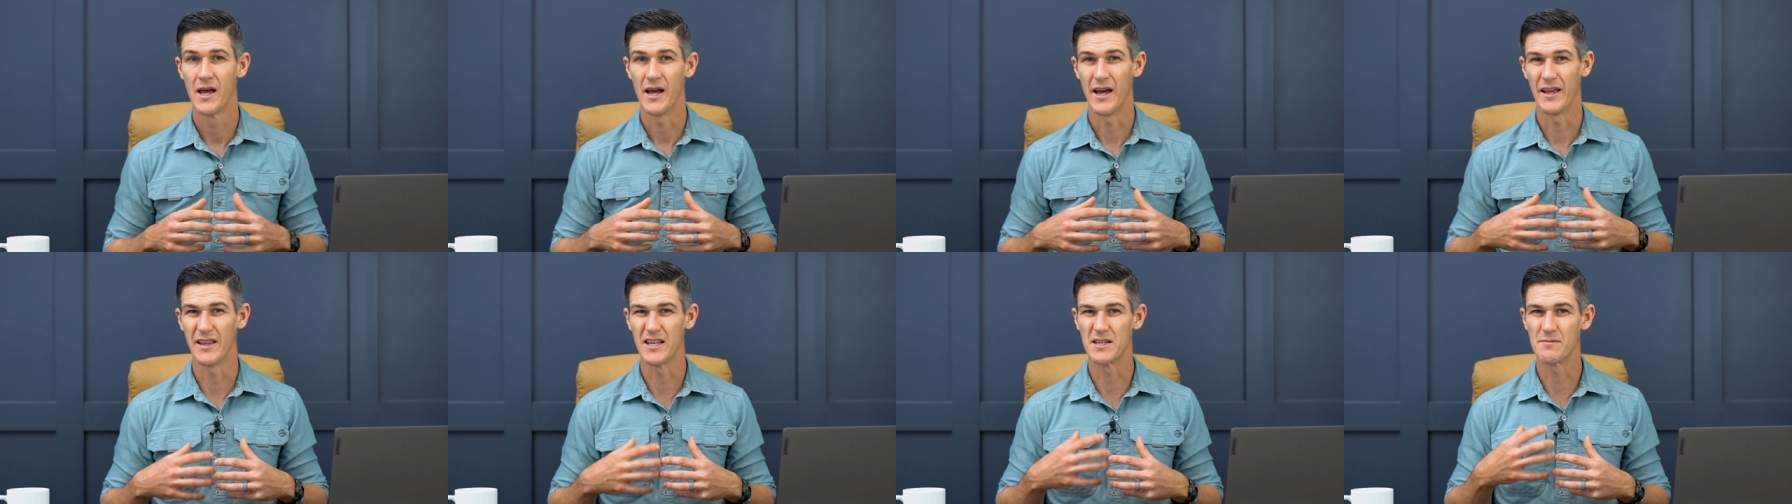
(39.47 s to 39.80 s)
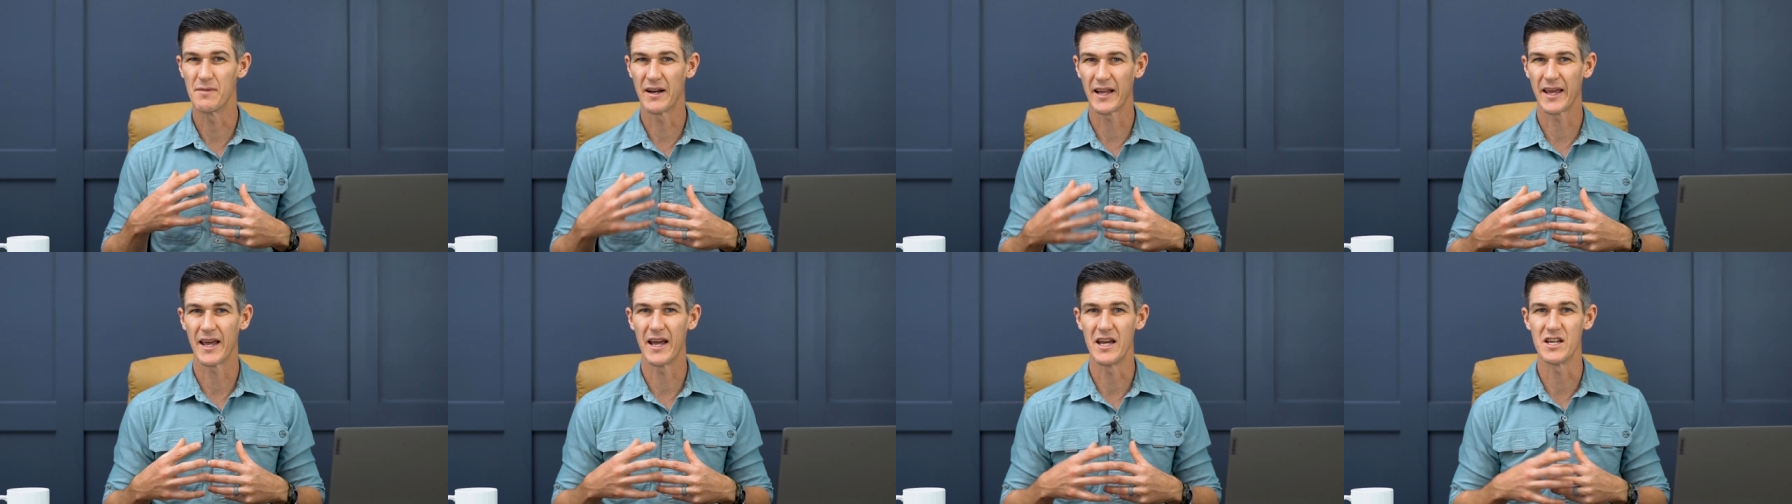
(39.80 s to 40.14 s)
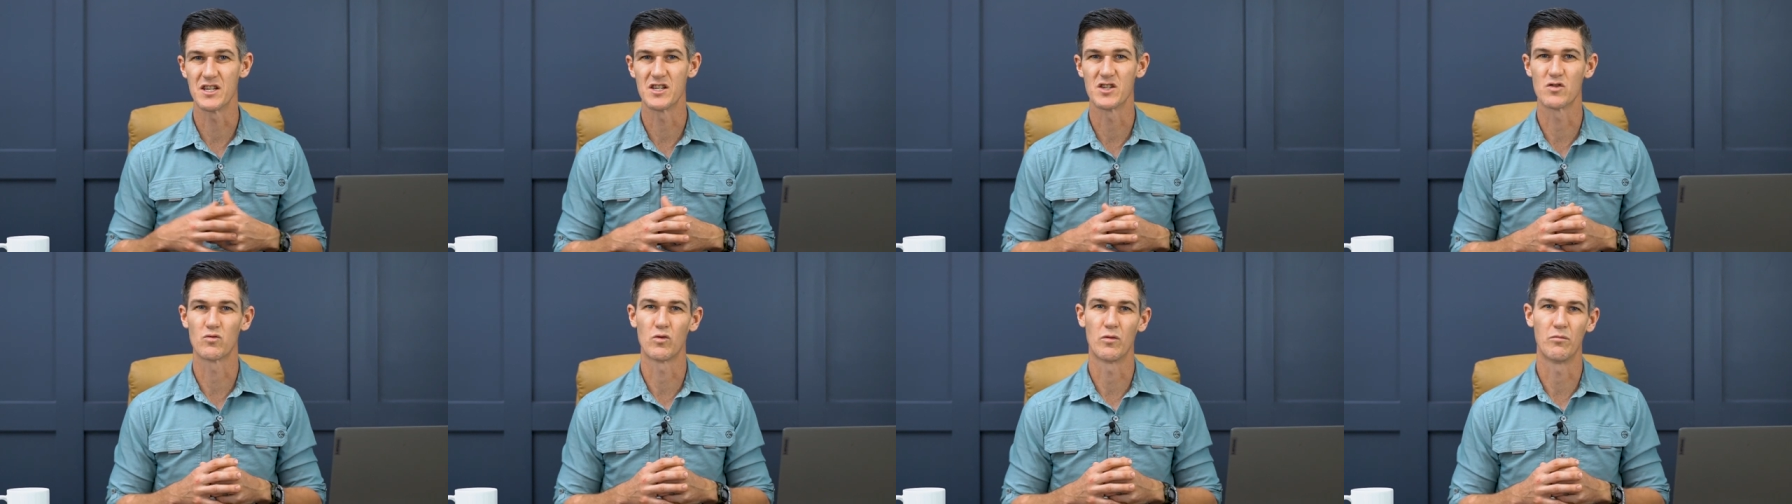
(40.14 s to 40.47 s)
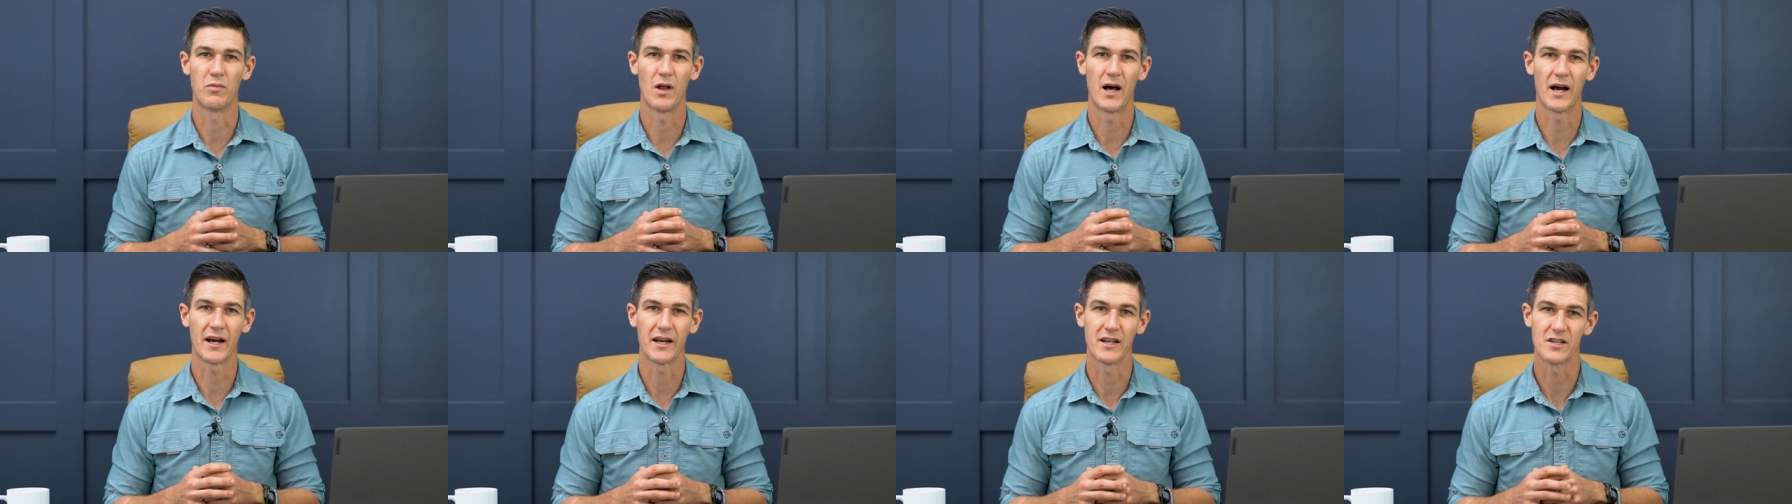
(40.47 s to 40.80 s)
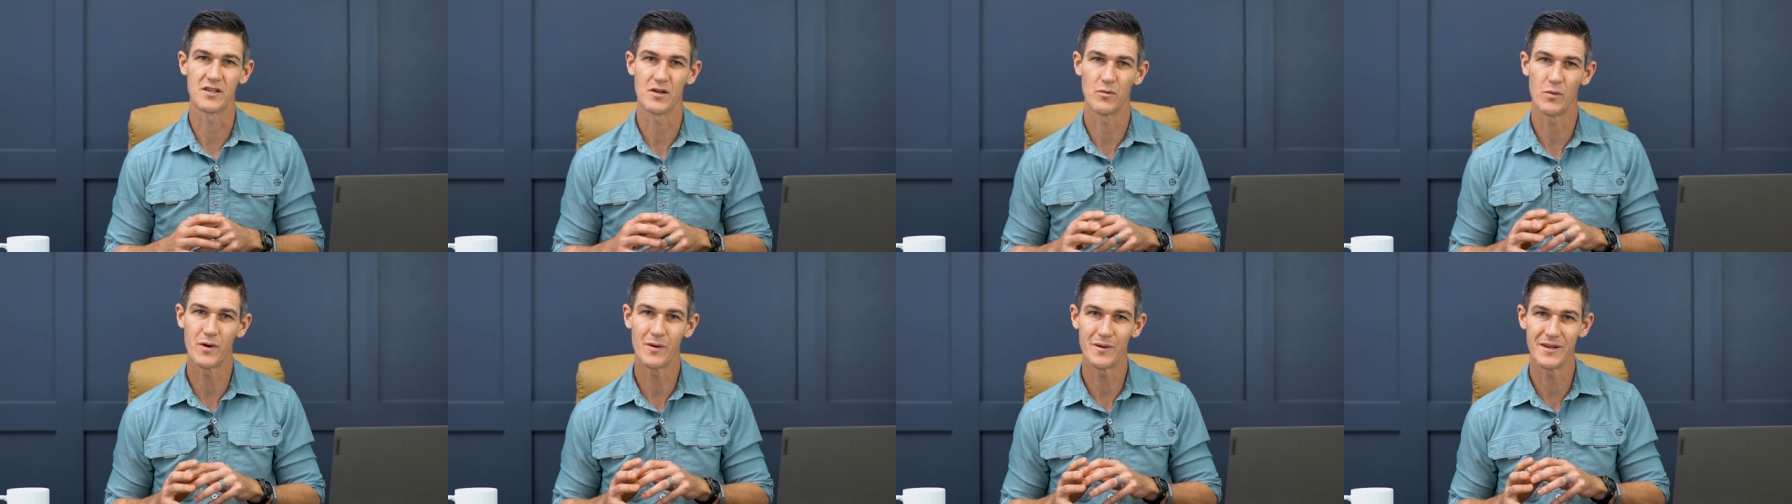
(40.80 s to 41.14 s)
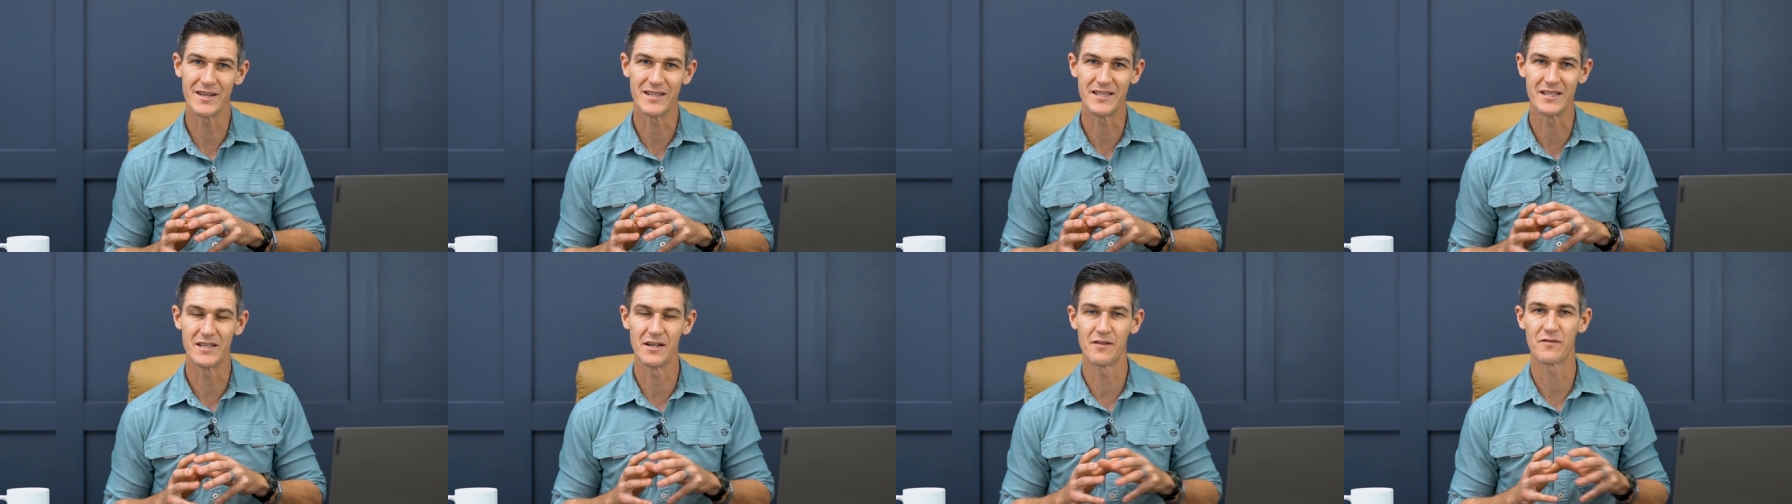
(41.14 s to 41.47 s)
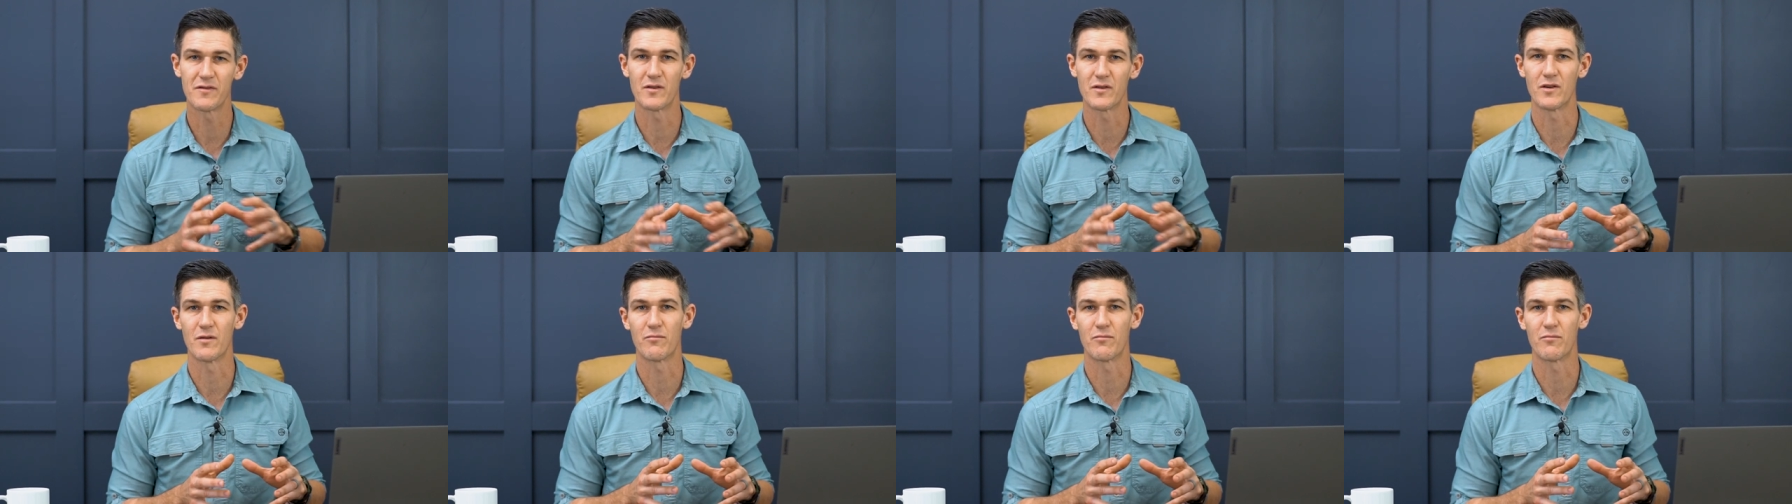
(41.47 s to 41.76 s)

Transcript: And these medications will block it. So we want a different